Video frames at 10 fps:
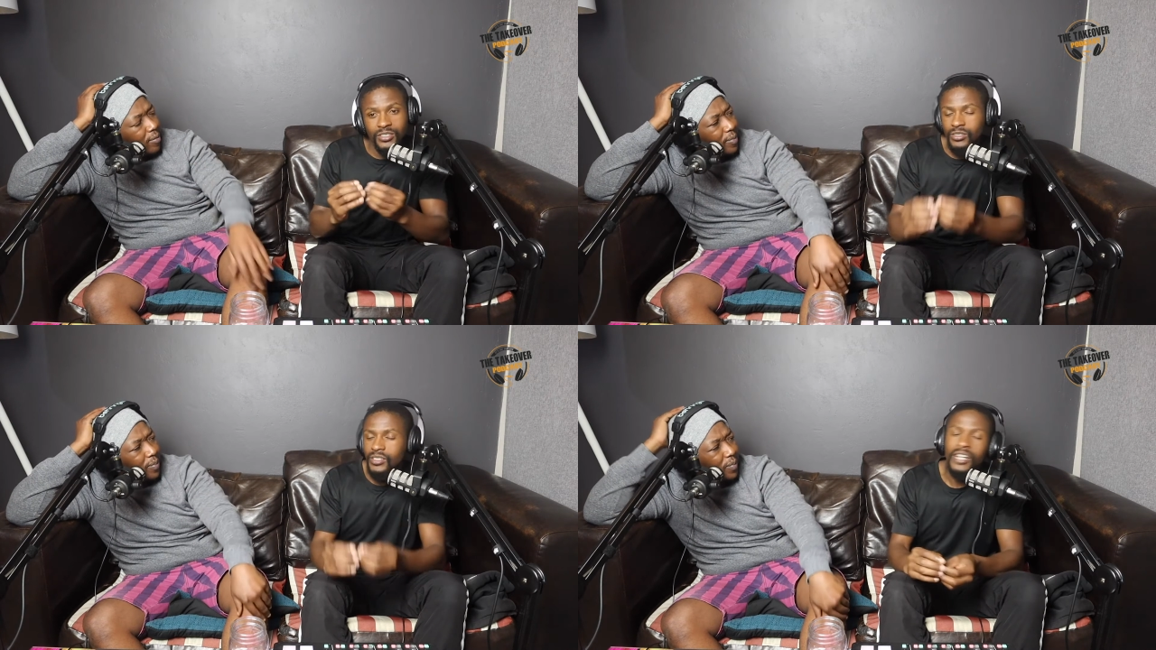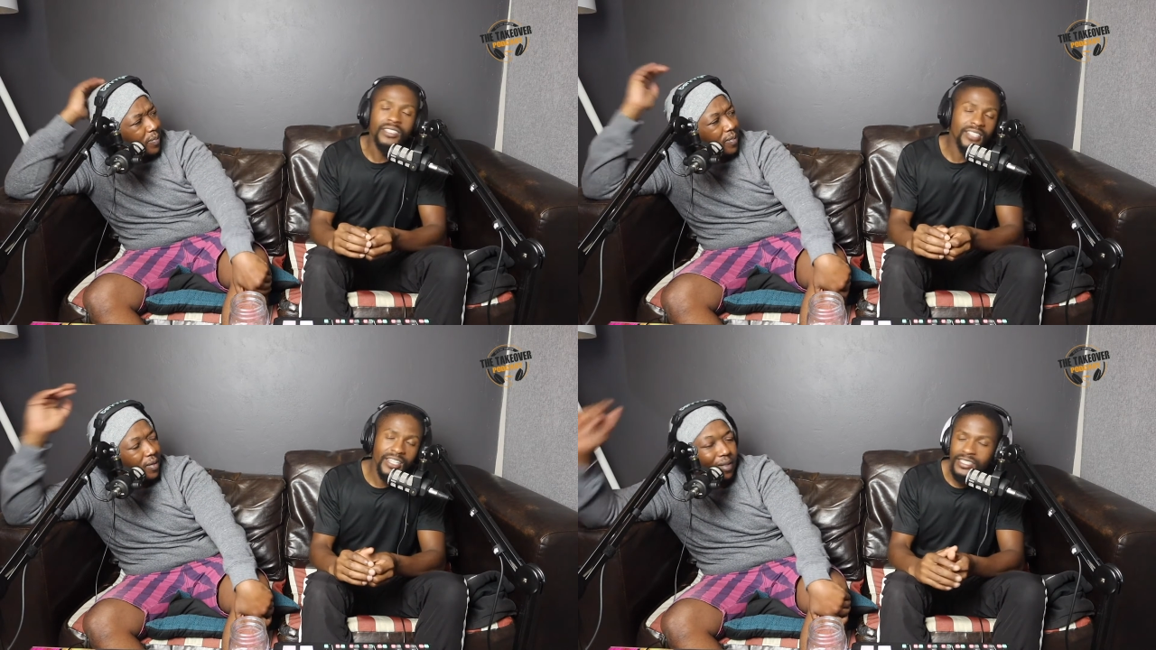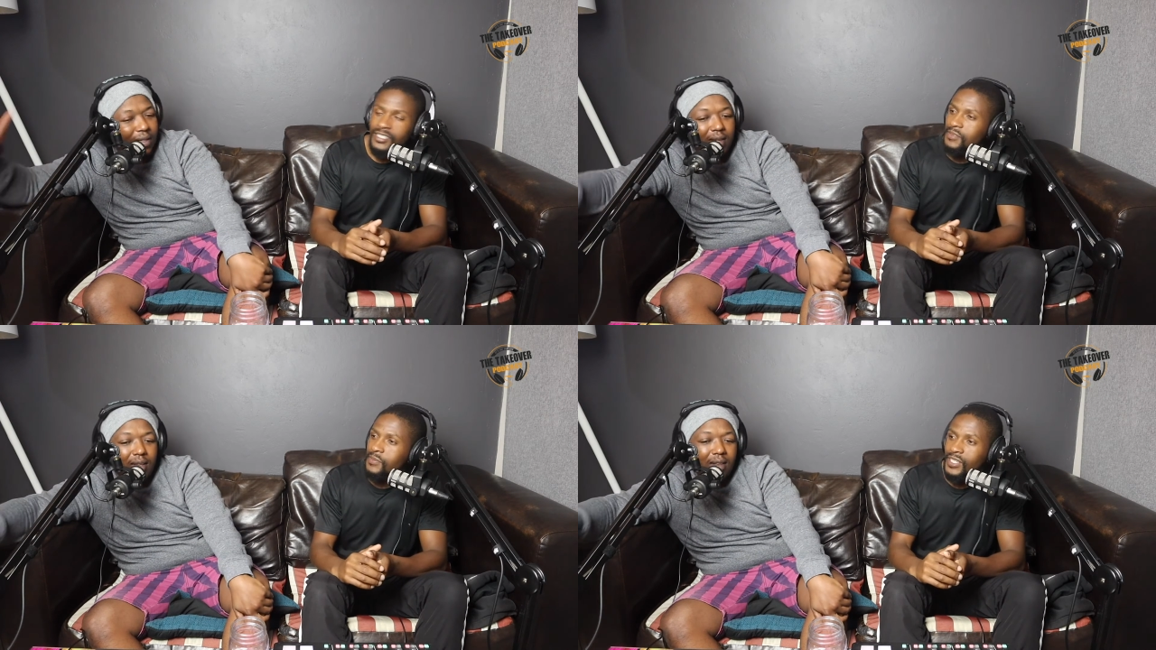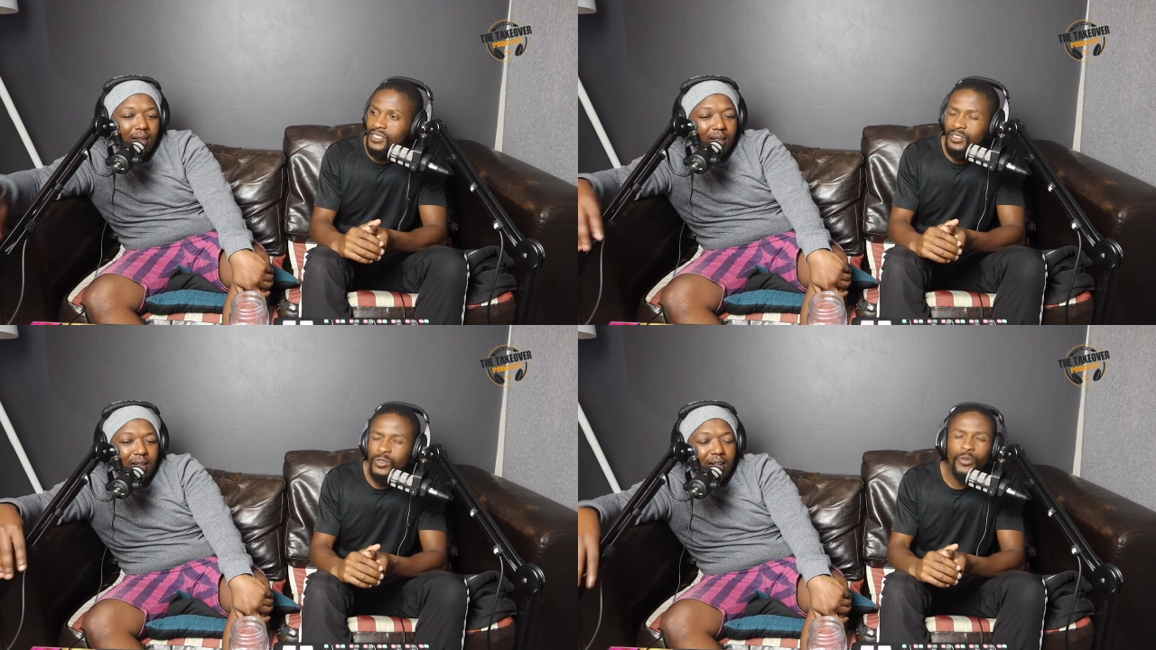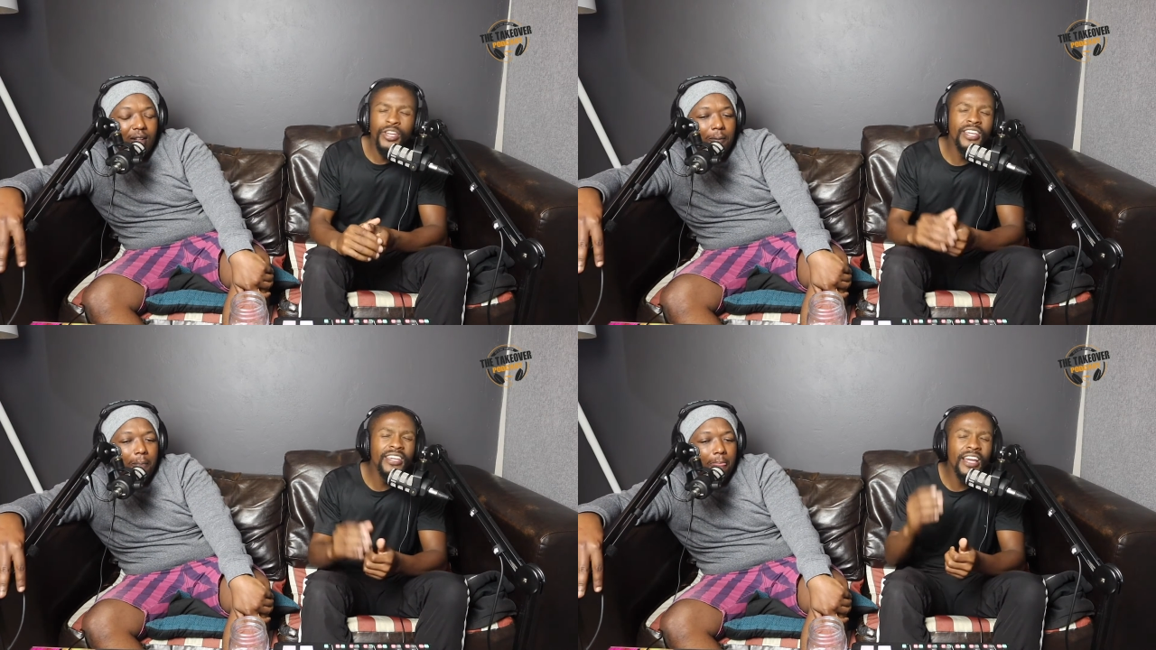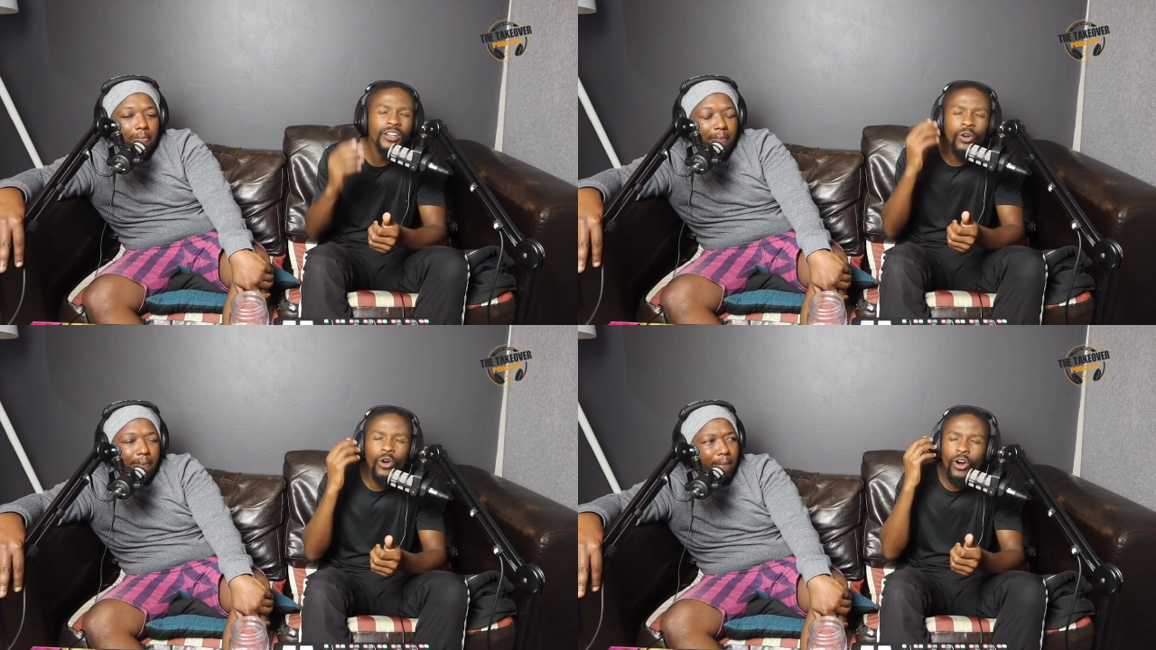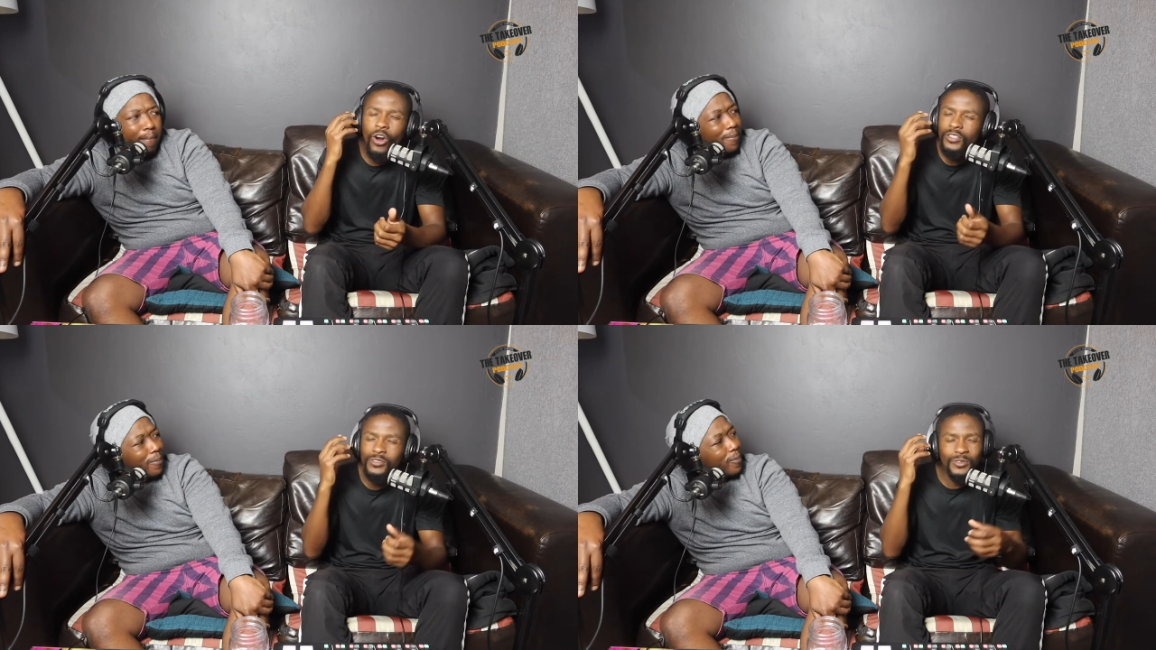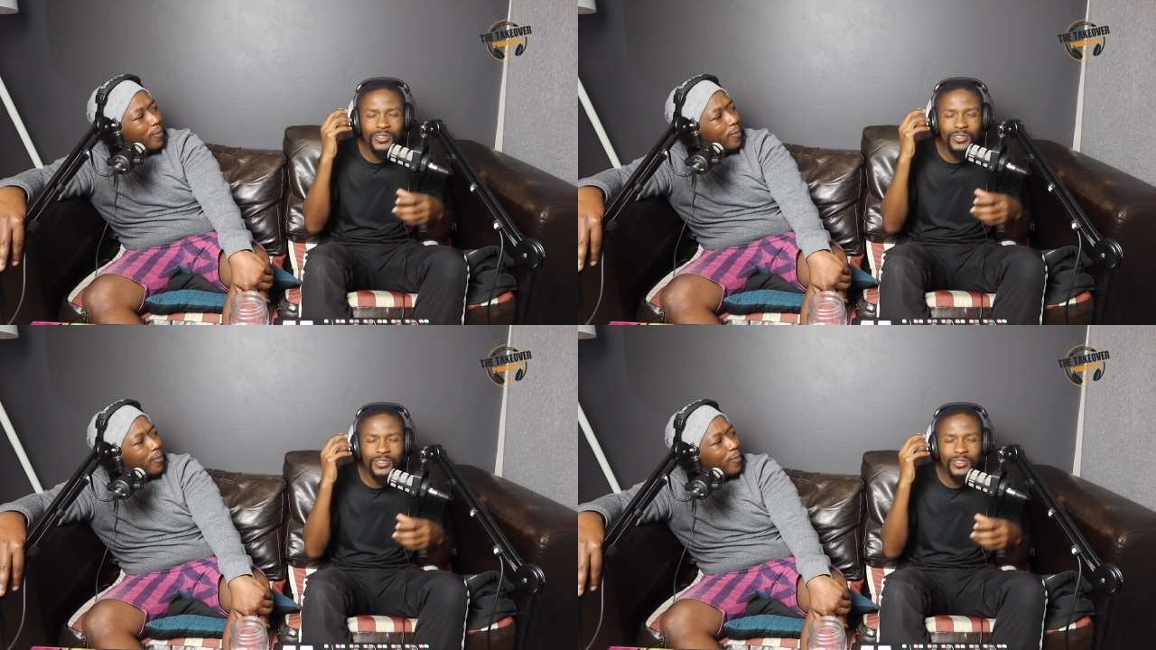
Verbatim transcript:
Speaker 1: you can't touch this man. You hear chords, you